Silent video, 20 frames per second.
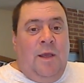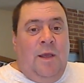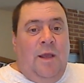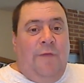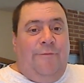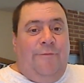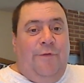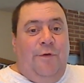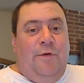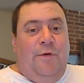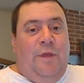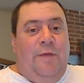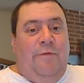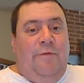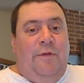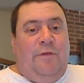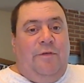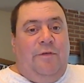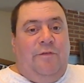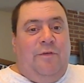If you'll give
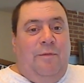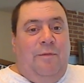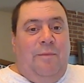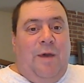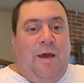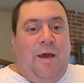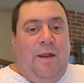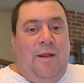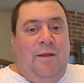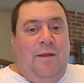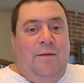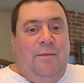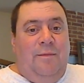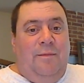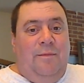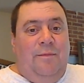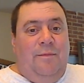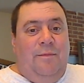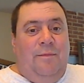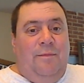it to somebody
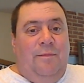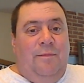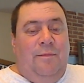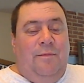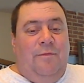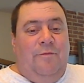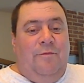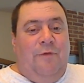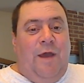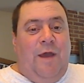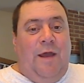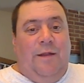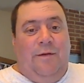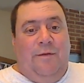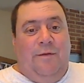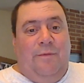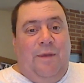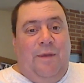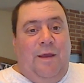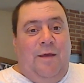riding
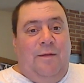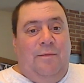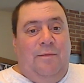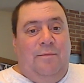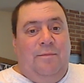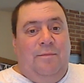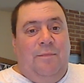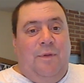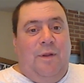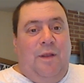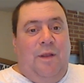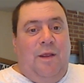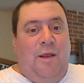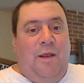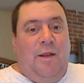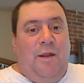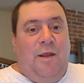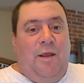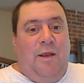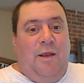around
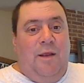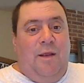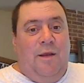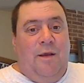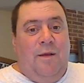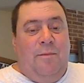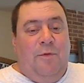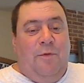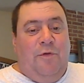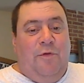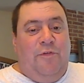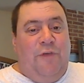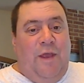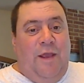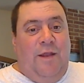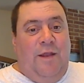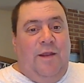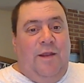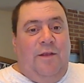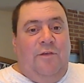in a uh,
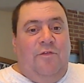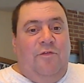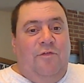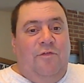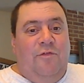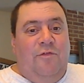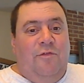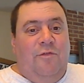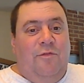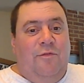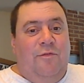Mercedes,